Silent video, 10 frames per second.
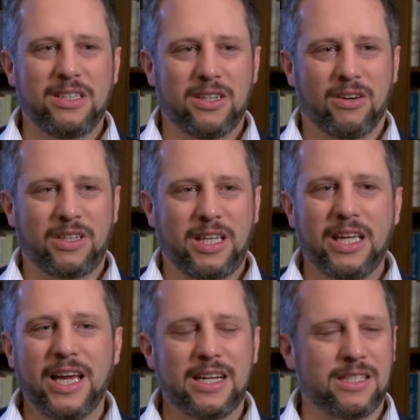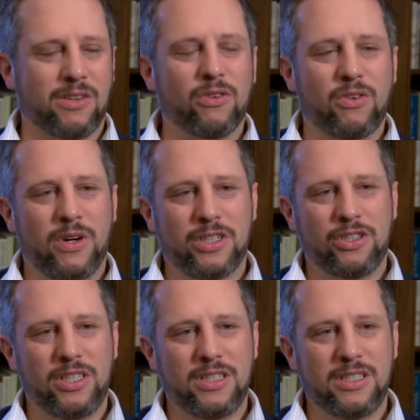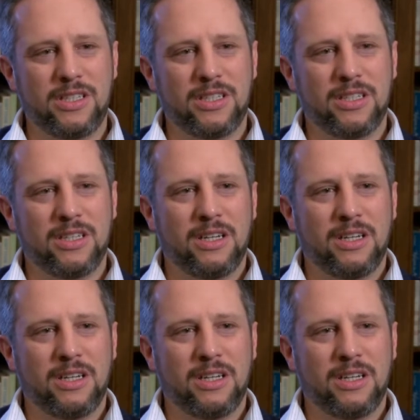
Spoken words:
you know, he had his own questions,